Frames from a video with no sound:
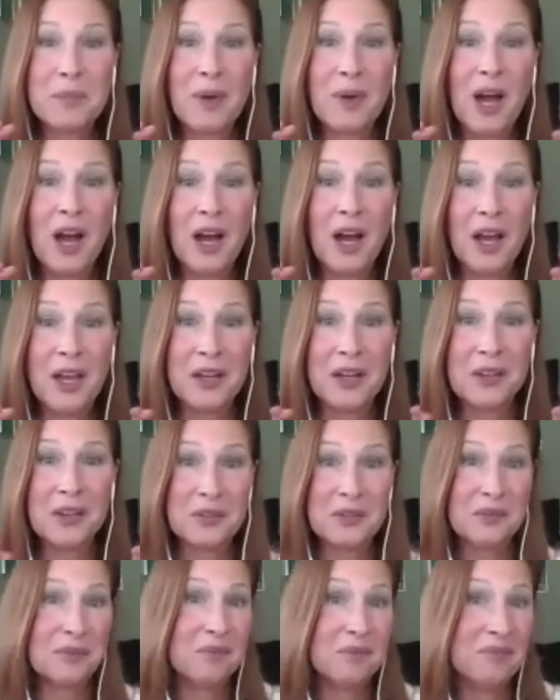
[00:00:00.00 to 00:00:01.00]
behind
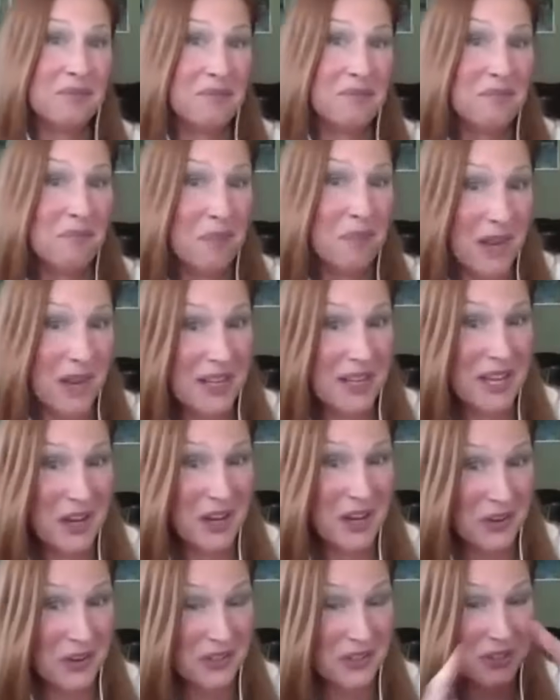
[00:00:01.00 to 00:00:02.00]
my
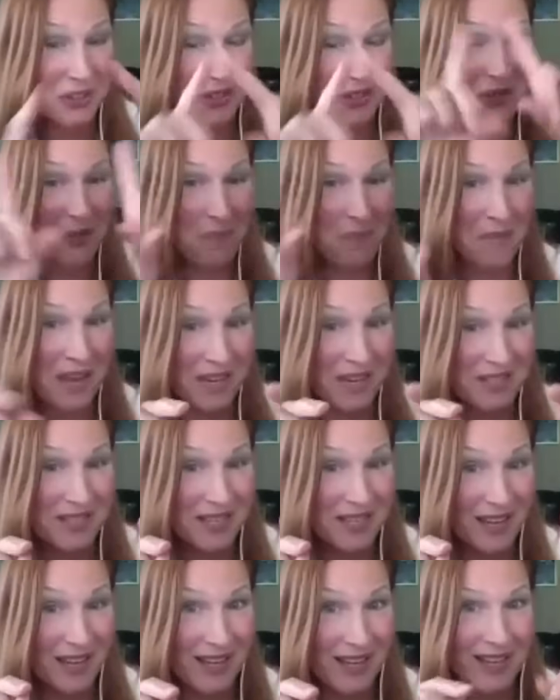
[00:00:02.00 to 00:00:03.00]
character,
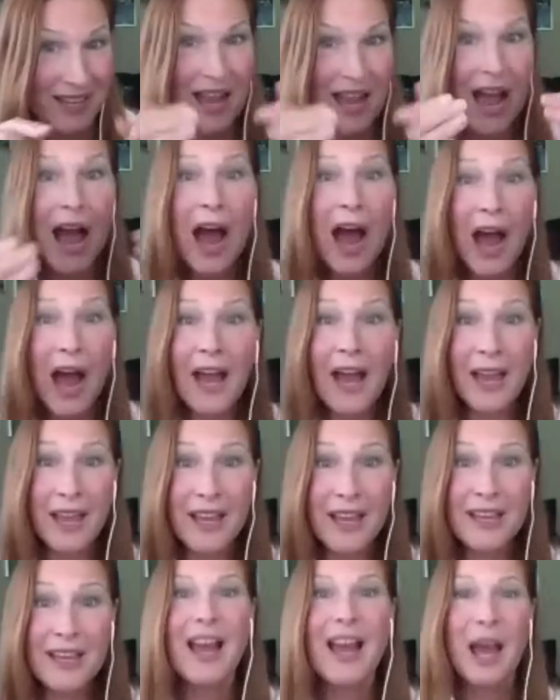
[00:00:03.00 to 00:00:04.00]
Mandy, I
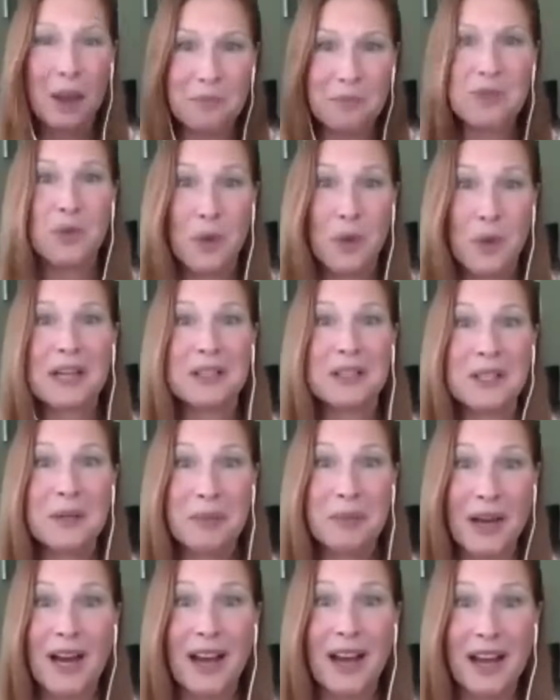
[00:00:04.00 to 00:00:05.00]
right. am directly
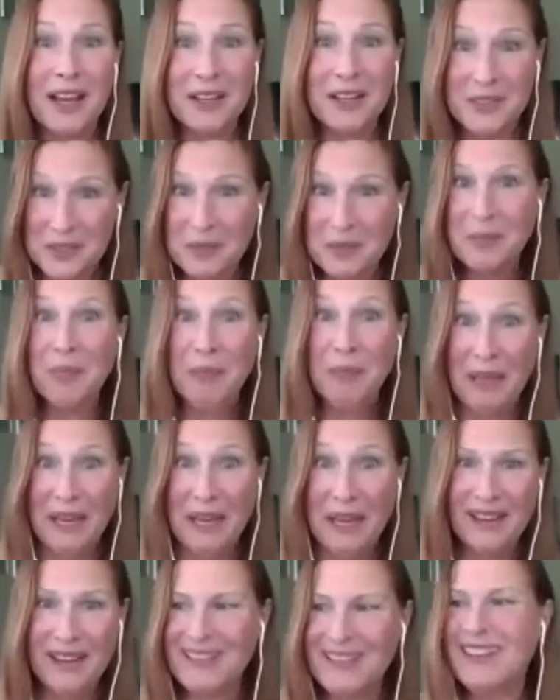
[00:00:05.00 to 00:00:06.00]
behind
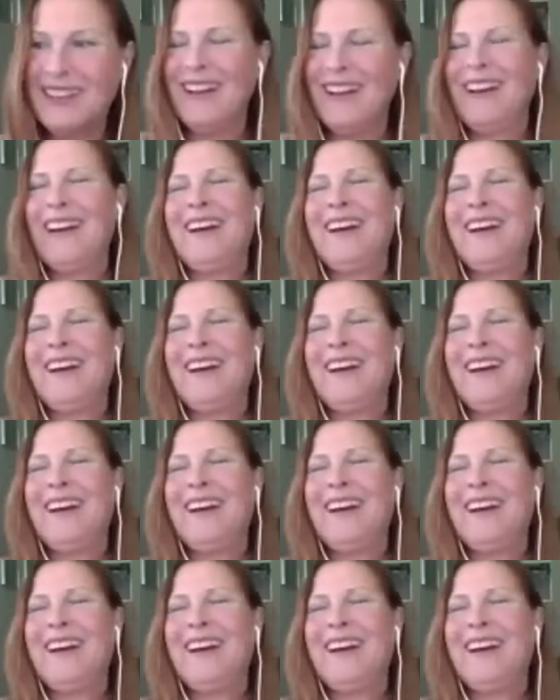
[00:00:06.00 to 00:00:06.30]
me. Oh, wow.